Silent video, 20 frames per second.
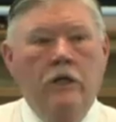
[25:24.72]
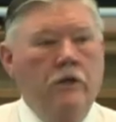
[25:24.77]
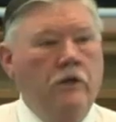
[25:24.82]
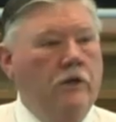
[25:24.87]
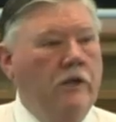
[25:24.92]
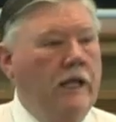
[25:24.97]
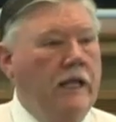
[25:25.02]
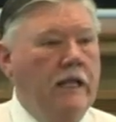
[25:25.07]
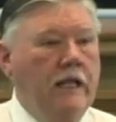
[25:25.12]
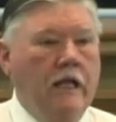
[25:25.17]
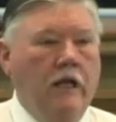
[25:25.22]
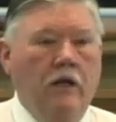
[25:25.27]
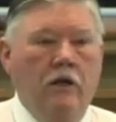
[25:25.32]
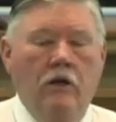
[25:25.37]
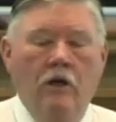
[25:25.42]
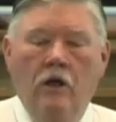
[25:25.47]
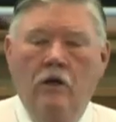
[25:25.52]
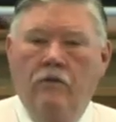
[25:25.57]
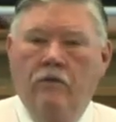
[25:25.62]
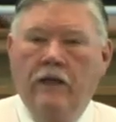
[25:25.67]
They
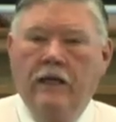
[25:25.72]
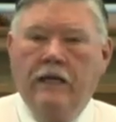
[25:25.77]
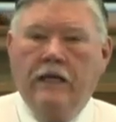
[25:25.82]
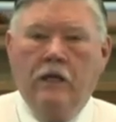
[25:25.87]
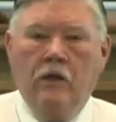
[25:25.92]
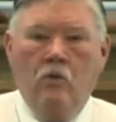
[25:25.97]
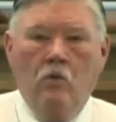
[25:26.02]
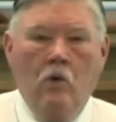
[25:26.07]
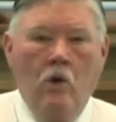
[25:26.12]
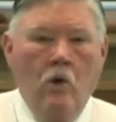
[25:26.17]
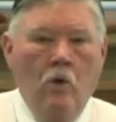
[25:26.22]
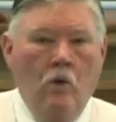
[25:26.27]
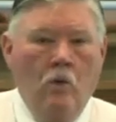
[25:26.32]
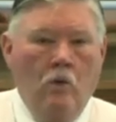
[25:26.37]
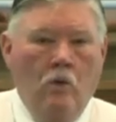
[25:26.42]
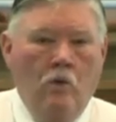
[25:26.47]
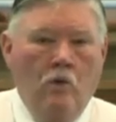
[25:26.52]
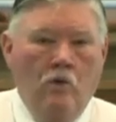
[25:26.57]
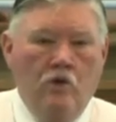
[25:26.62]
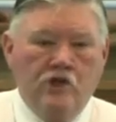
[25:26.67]
can, they can
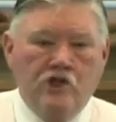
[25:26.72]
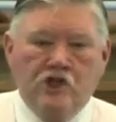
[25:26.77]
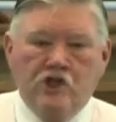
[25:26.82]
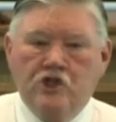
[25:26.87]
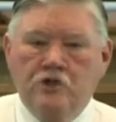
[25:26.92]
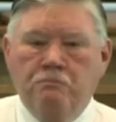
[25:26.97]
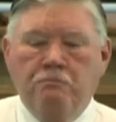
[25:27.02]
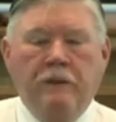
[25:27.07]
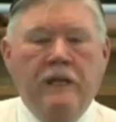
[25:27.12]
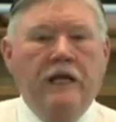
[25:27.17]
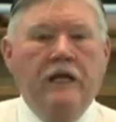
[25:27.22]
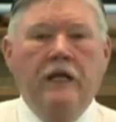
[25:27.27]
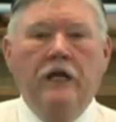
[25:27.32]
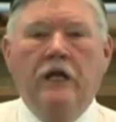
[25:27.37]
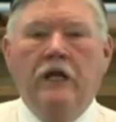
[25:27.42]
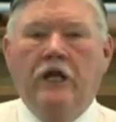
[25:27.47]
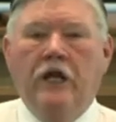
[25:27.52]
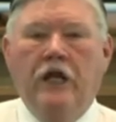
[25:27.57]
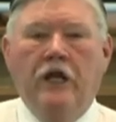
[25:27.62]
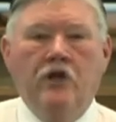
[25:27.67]
spin
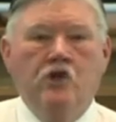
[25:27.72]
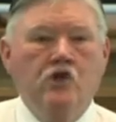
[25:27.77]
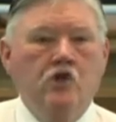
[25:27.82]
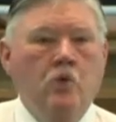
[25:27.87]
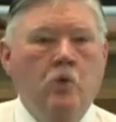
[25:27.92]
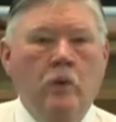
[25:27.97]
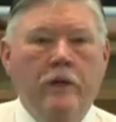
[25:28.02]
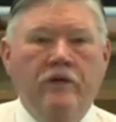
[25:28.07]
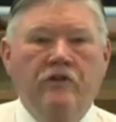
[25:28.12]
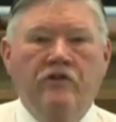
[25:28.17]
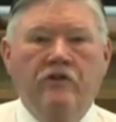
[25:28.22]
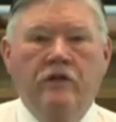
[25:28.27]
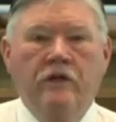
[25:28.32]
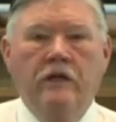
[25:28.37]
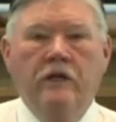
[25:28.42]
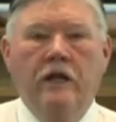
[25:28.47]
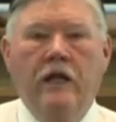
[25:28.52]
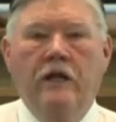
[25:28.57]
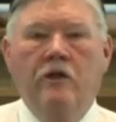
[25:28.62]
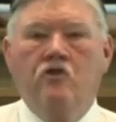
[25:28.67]
it and twist
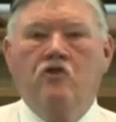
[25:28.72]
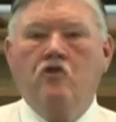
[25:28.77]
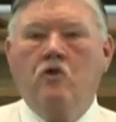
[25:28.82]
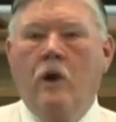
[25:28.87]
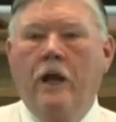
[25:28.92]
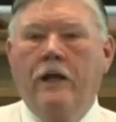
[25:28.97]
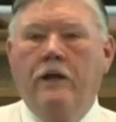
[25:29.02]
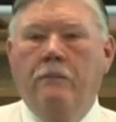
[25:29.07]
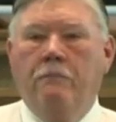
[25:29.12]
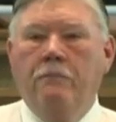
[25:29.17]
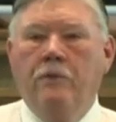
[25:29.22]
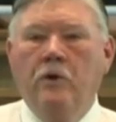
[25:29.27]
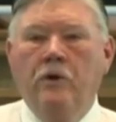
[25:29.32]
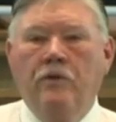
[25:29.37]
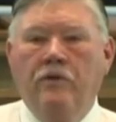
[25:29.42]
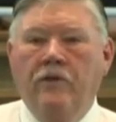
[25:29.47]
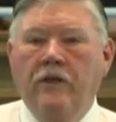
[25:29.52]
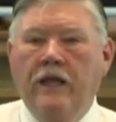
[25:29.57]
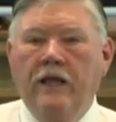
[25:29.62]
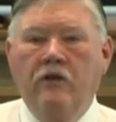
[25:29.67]
it and try to
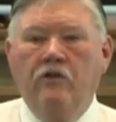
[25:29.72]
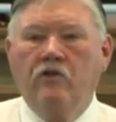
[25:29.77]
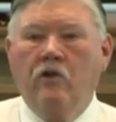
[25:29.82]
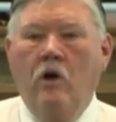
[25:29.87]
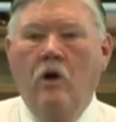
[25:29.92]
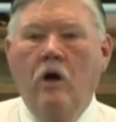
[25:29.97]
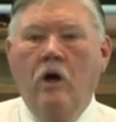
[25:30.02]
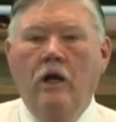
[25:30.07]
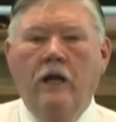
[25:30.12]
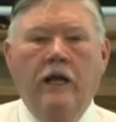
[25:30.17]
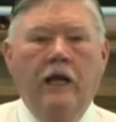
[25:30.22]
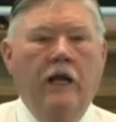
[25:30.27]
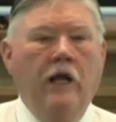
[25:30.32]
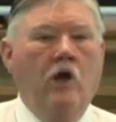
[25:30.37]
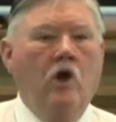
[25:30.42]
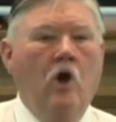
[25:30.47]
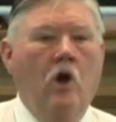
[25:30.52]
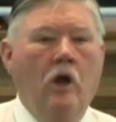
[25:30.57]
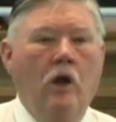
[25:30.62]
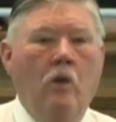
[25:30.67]
put things on it
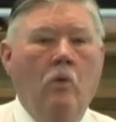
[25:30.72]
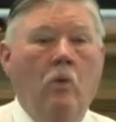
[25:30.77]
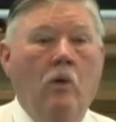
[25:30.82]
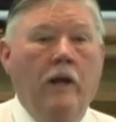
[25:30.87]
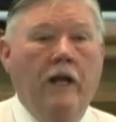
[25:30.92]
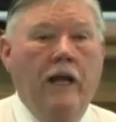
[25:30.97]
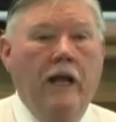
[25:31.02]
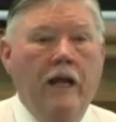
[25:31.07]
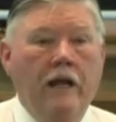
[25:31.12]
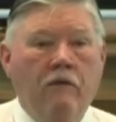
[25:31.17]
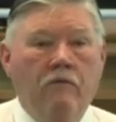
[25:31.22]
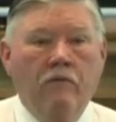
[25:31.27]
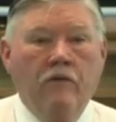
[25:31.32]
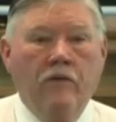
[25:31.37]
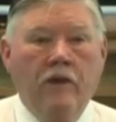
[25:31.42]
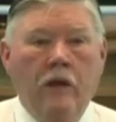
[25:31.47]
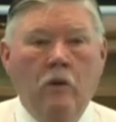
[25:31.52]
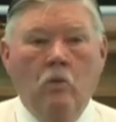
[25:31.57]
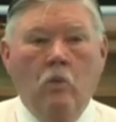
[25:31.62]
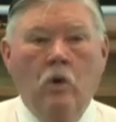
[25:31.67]
and call it whatever
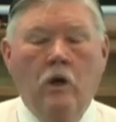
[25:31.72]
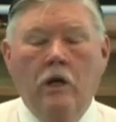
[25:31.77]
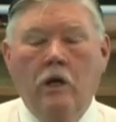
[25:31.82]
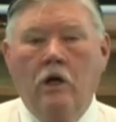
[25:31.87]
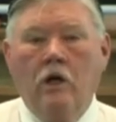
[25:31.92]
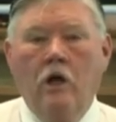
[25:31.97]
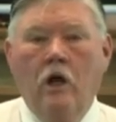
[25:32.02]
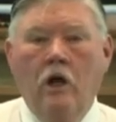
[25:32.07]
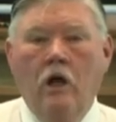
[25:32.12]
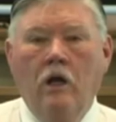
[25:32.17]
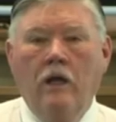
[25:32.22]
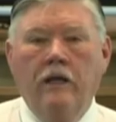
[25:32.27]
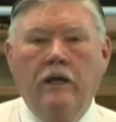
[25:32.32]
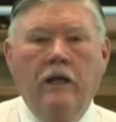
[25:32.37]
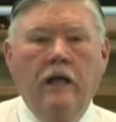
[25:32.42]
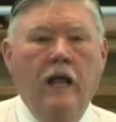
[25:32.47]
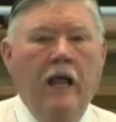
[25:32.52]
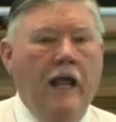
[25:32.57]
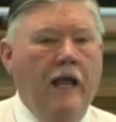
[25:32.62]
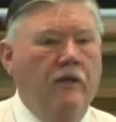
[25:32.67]
they want to call
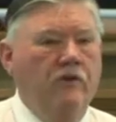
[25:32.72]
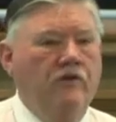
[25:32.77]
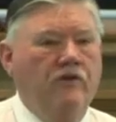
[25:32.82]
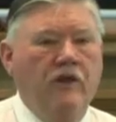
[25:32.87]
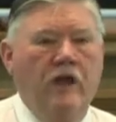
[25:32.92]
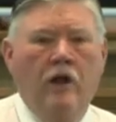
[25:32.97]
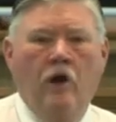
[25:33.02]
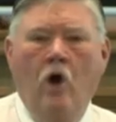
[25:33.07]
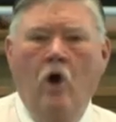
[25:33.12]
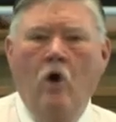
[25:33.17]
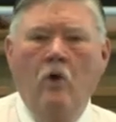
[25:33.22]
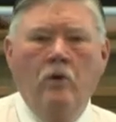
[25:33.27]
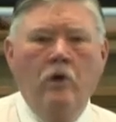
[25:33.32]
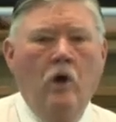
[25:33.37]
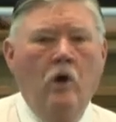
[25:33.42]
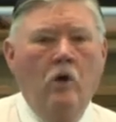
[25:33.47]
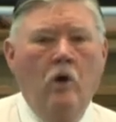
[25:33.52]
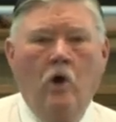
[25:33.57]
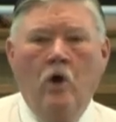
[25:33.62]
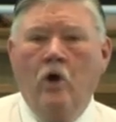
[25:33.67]
it and said, oh
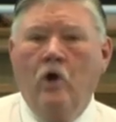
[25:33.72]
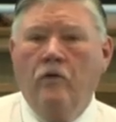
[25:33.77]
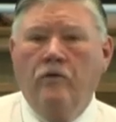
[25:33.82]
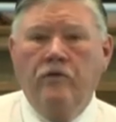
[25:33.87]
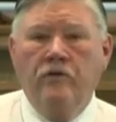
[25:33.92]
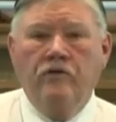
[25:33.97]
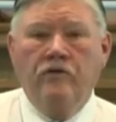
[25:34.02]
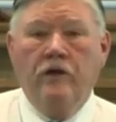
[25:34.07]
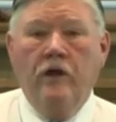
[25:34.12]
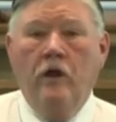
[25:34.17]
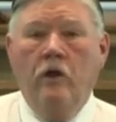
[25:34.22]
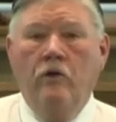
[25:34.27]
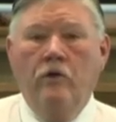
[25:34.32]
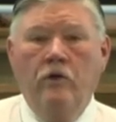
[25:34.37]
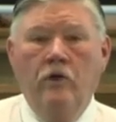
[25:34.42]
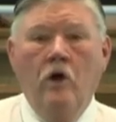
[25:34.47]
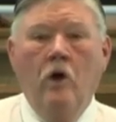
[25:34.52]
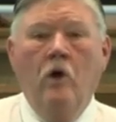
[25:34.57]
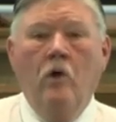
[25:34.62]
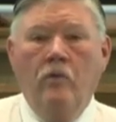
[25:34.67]
no, earth is
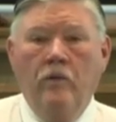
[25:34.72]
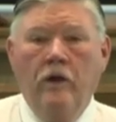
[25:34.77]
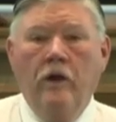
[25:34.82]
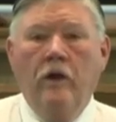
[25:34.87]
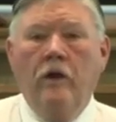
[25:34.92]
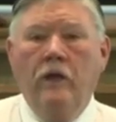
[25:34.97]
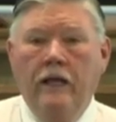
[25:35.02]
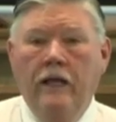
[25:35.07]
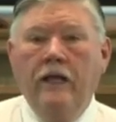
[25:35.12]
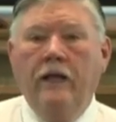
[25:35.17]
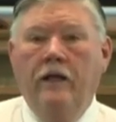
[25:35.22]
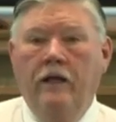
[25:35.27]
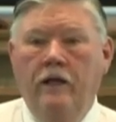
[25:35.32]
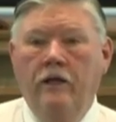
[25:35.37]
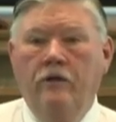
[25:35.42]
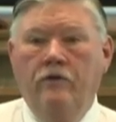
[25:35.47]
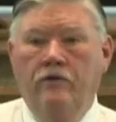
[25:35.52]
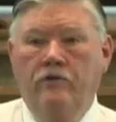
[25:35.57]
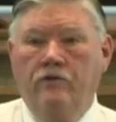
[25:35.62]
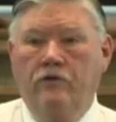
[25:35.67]
hell. No, there
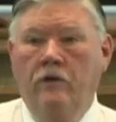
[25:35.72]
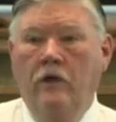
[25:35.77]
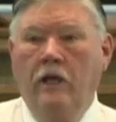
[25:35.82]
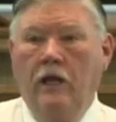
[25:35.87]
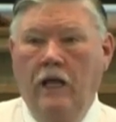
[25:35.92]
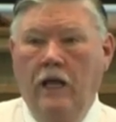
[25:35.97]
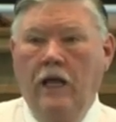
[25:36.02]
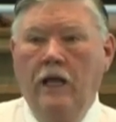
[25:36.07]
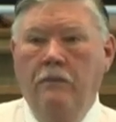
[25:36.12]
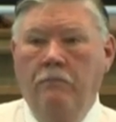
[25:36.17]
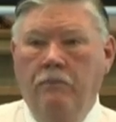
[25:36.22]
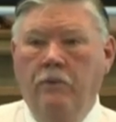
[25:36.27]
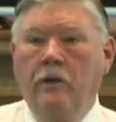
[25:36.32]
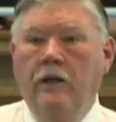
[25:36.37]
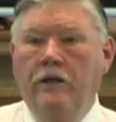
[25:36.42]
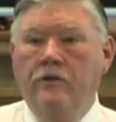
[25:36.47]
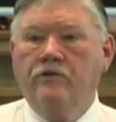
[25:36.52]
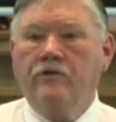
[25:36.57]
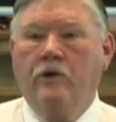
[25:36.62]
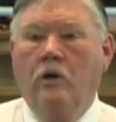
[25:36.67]
is a
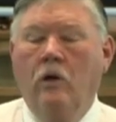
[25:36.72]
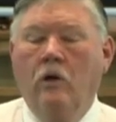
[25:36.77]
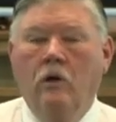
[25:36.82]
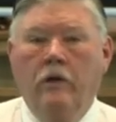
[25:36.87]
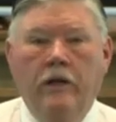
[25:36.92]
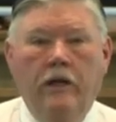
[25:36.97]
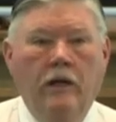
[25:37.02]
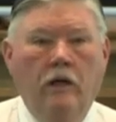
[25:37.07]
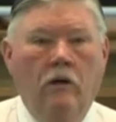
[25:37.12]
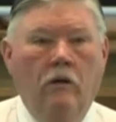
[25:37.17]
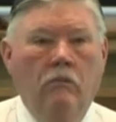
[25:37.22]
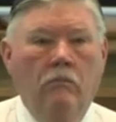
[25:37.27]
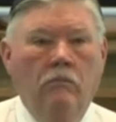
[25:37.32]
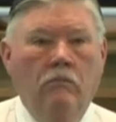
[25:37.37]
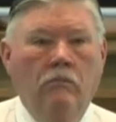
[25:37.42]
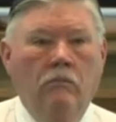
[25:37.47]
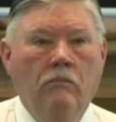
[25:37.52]
place called hell.